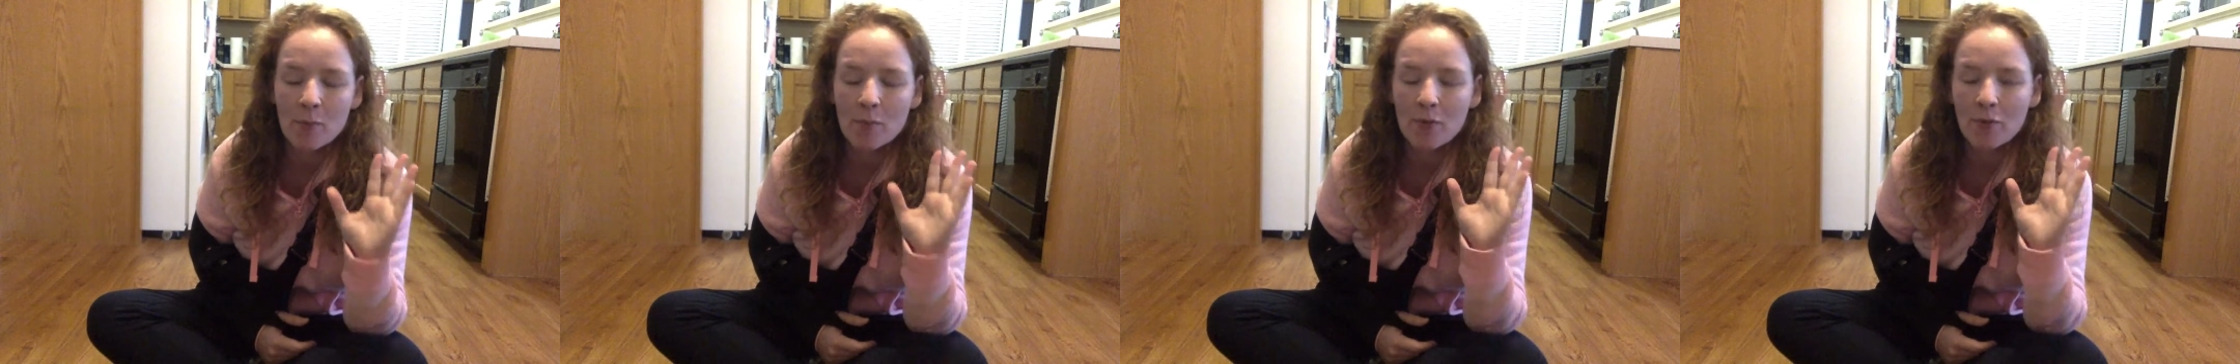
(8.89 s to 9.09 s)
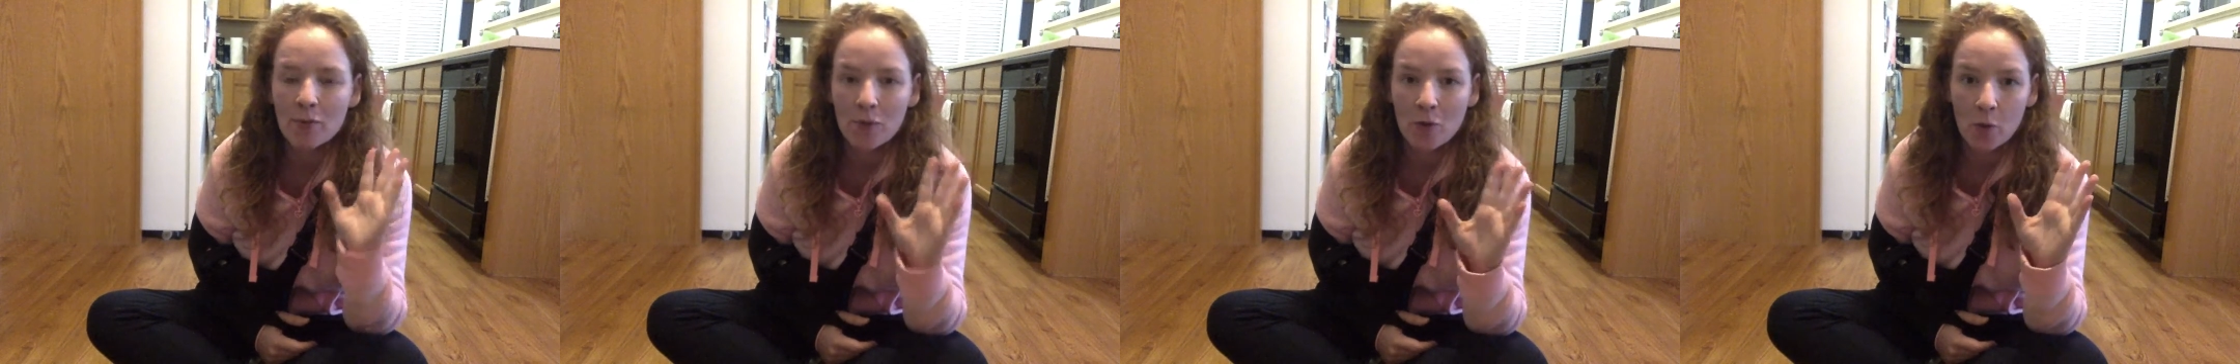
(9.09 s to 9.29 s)

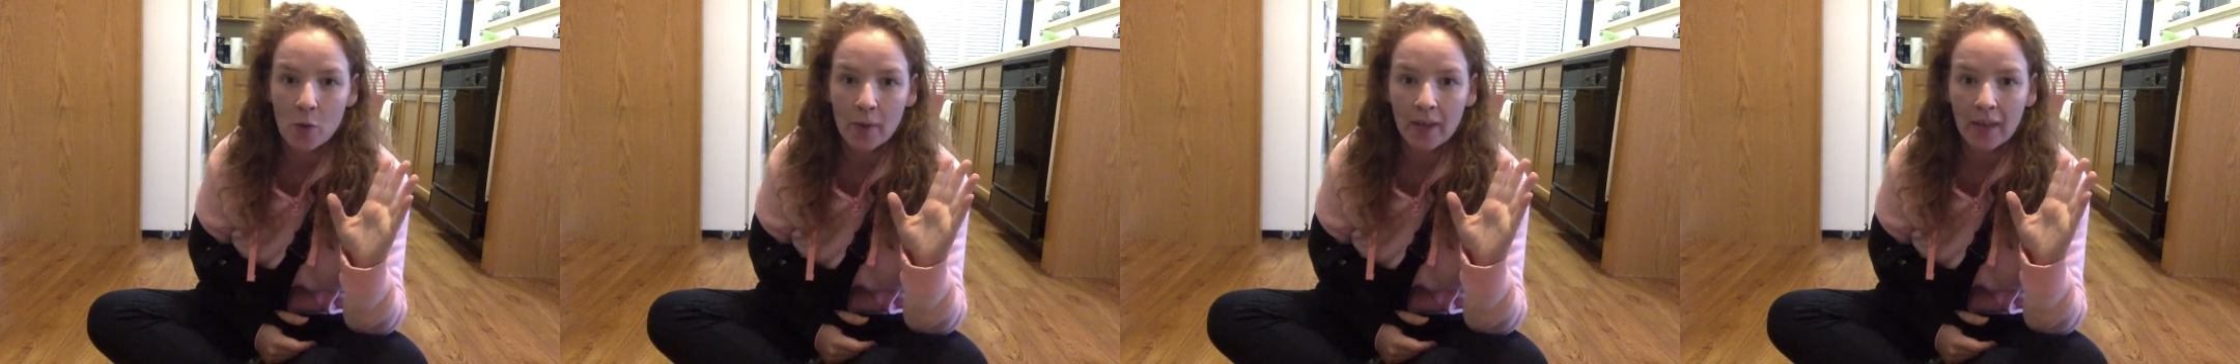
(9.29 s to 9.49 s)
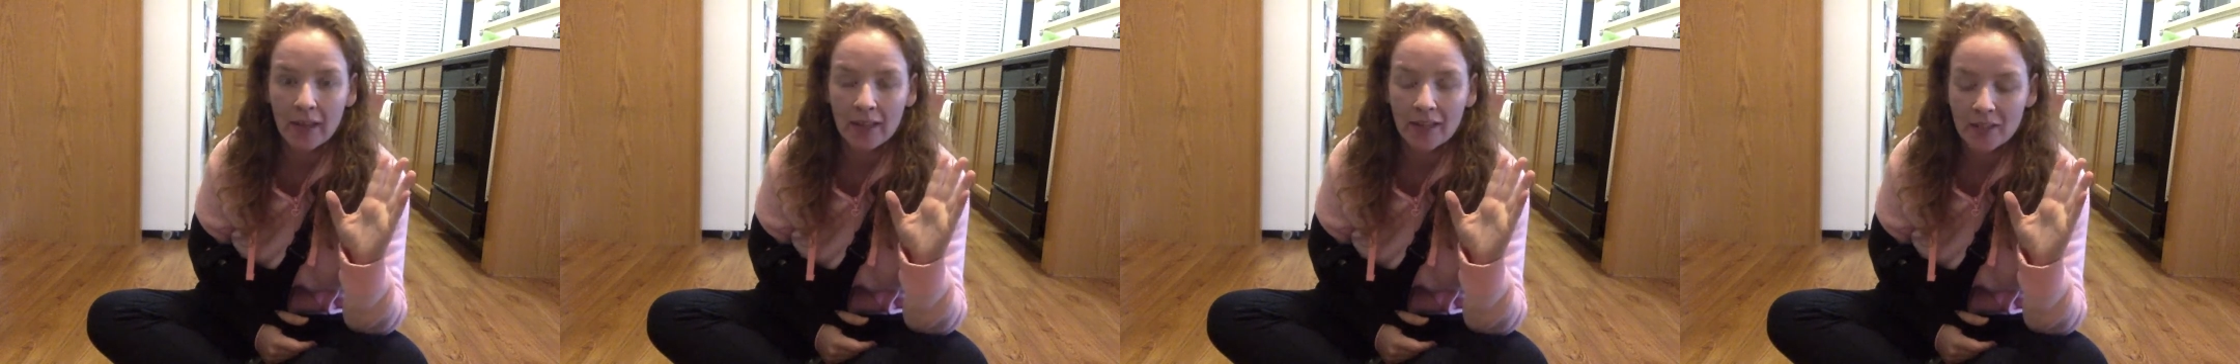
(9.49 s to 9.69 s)

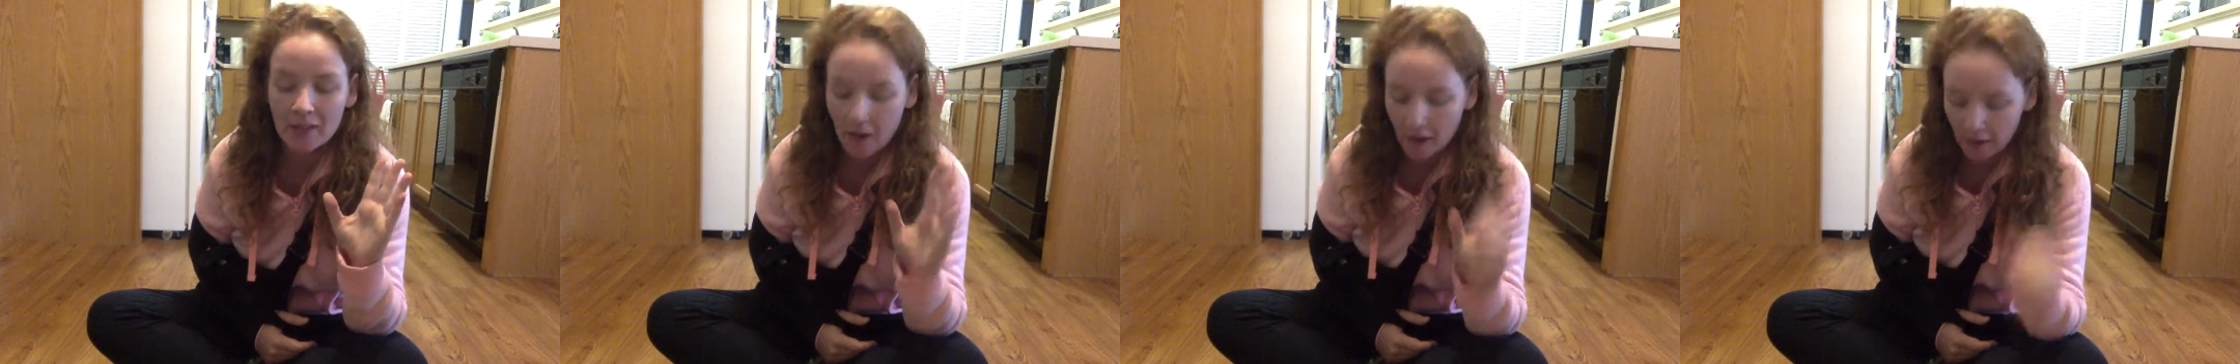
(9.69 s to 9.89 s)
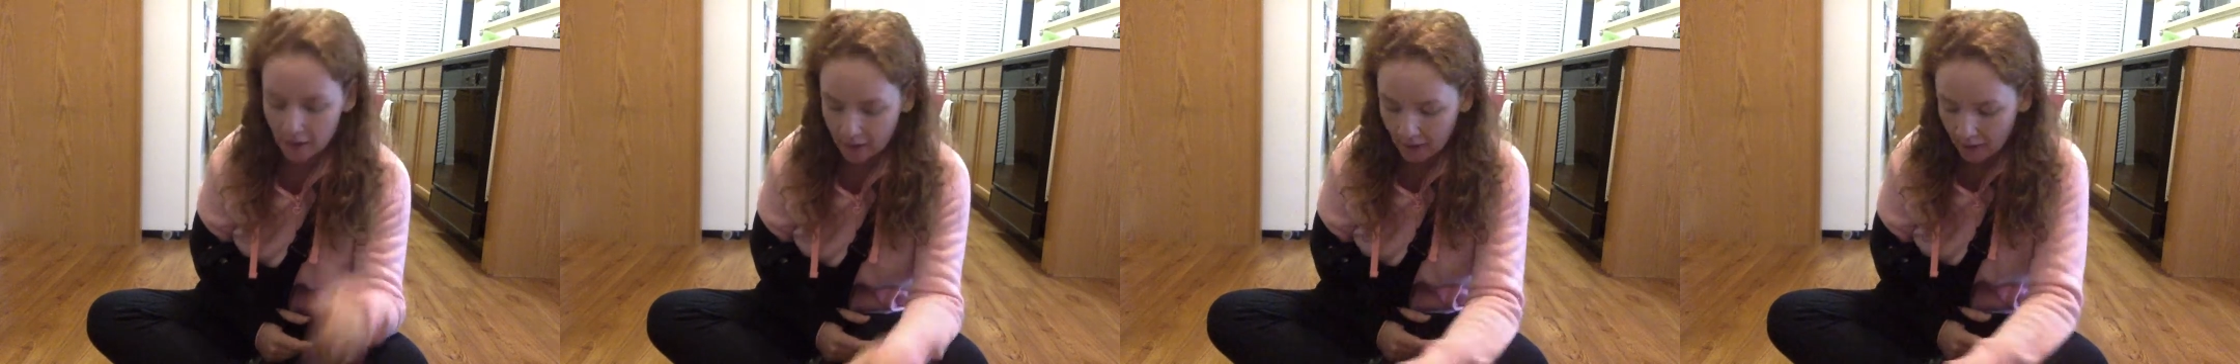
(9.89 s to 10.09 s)
before we get
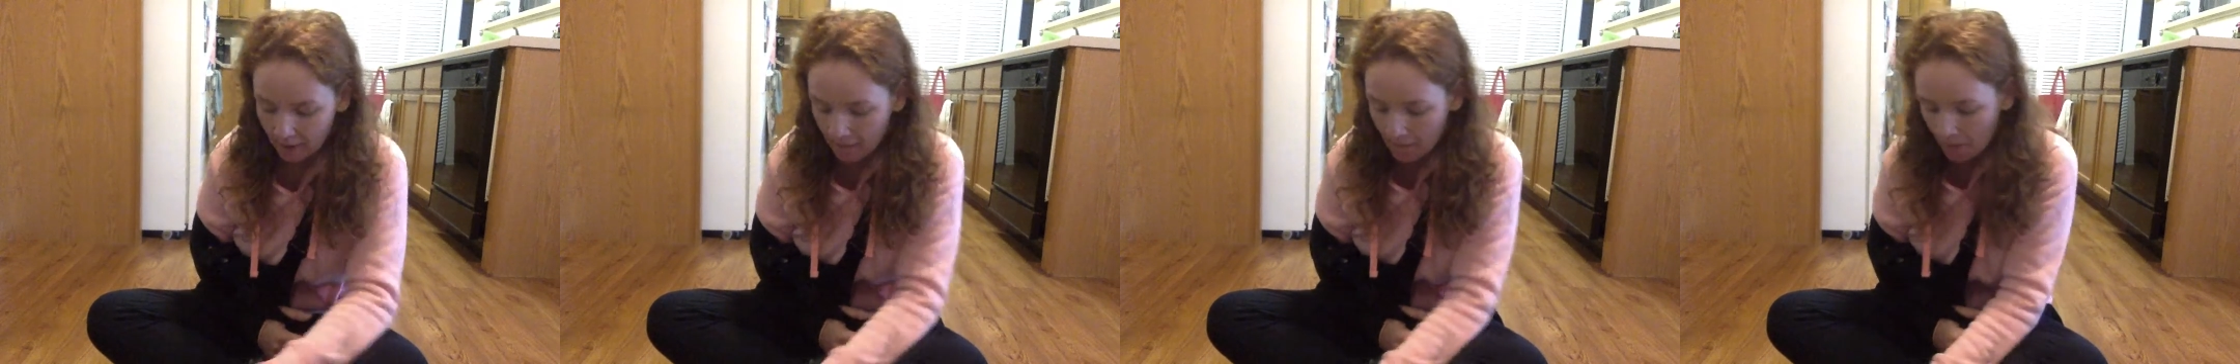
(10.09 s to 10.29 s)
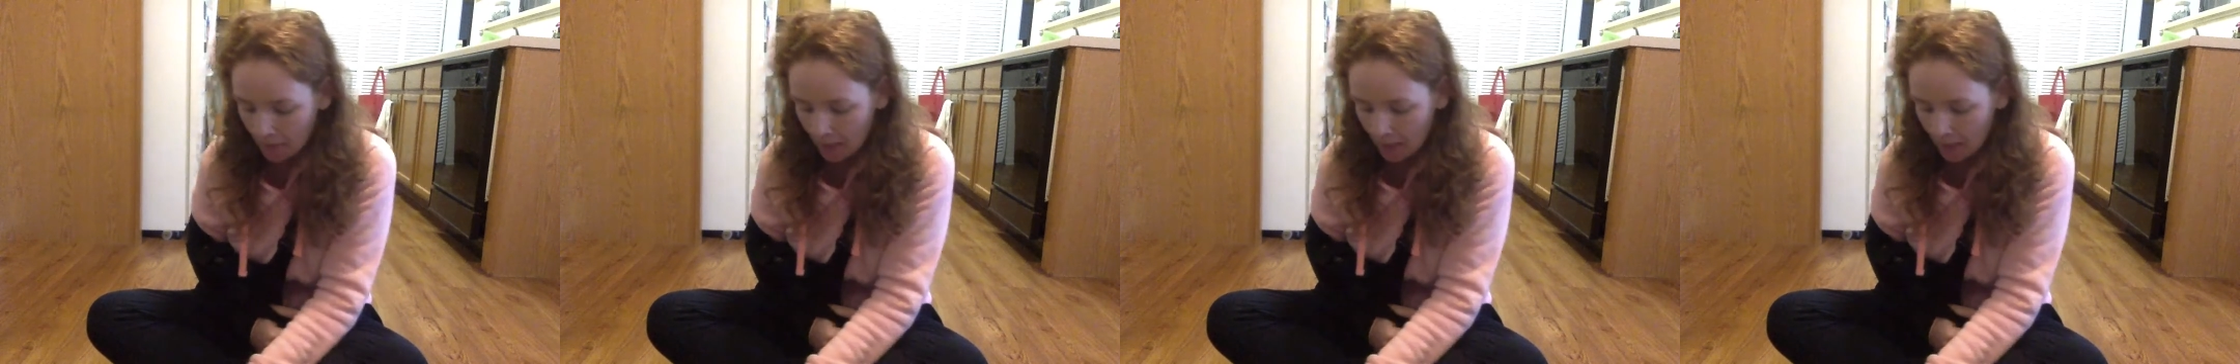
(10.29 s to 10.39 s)
started.